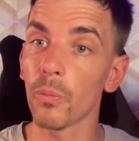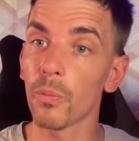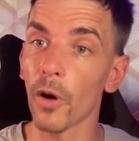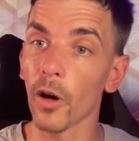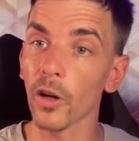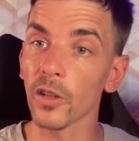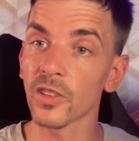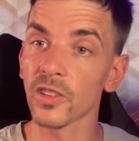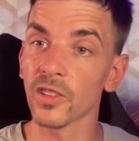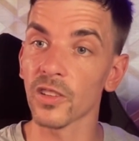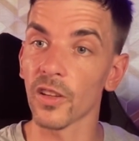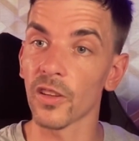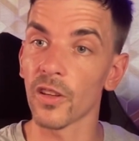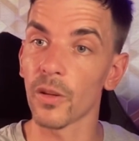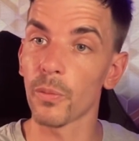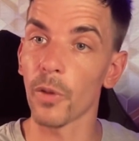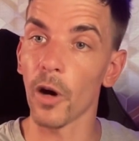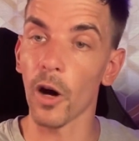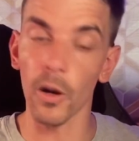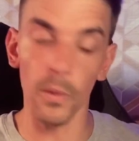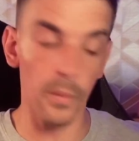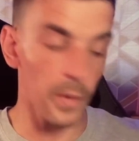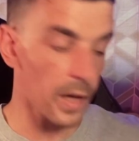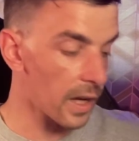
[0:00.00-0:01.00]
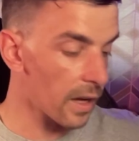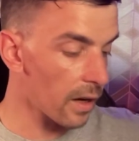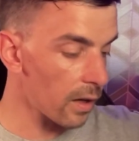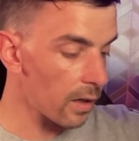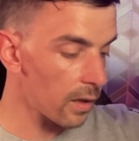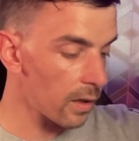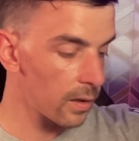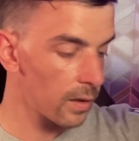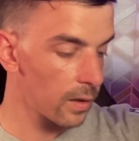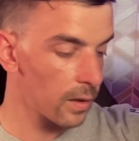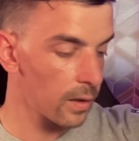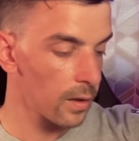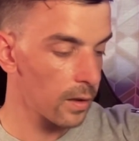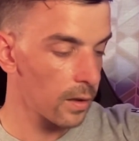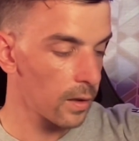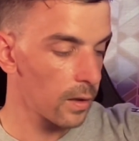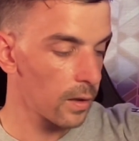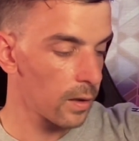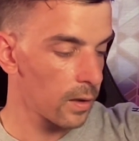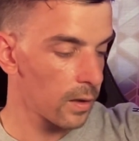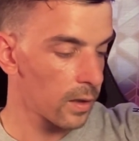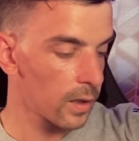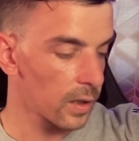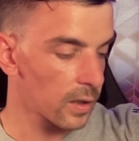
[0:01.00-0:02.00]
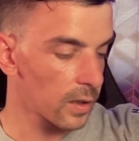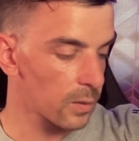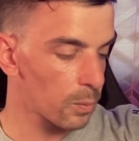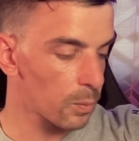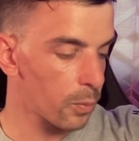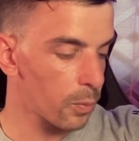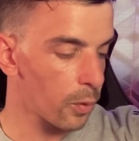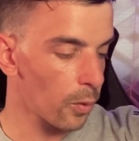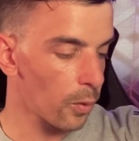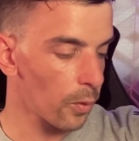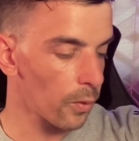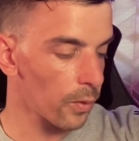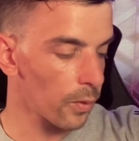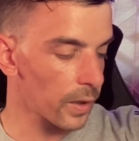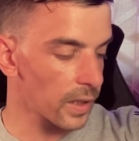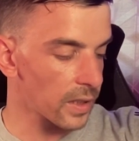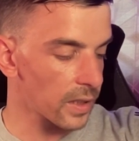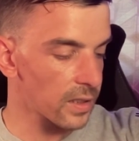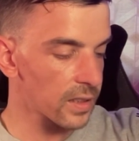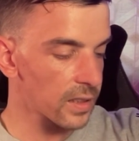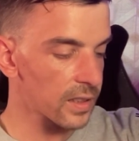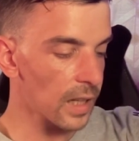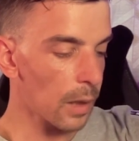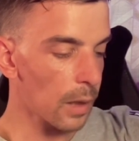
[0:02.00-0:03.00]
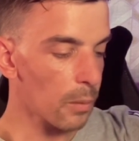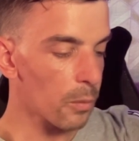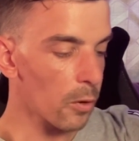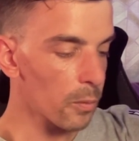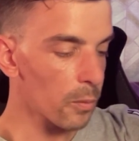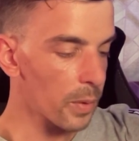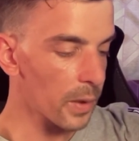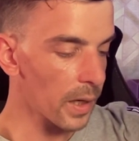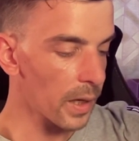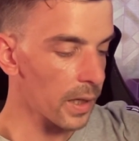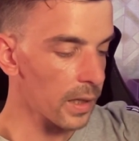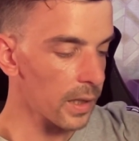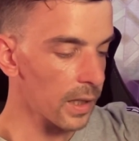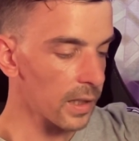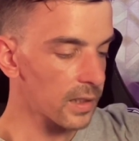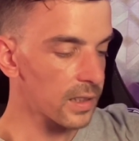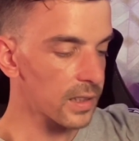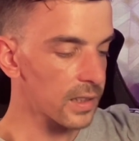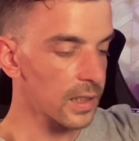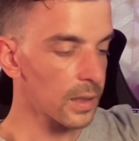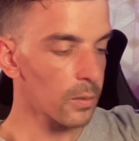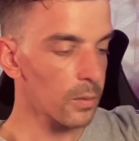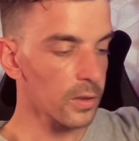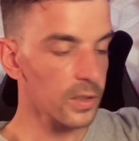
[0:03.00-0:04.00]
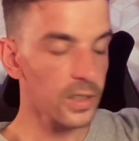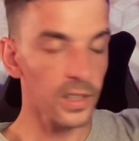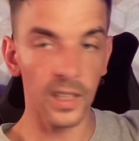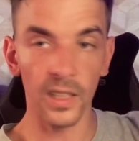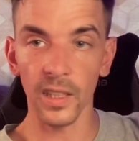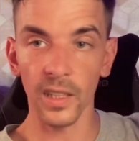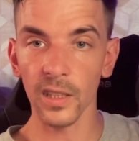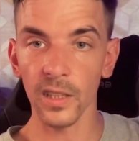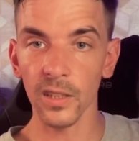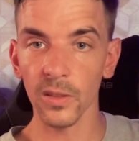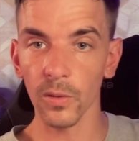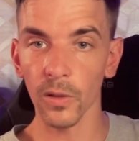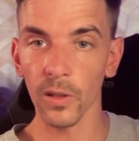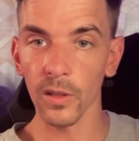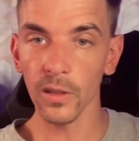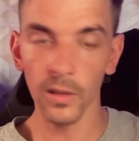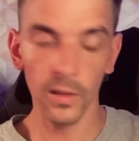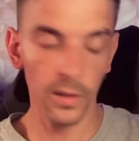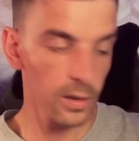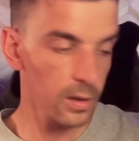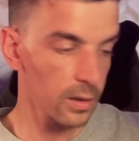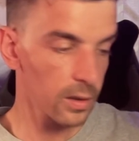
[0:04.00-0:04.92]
boxes on the bottom here. Let's pull this tab up here. Let's see what's in this one.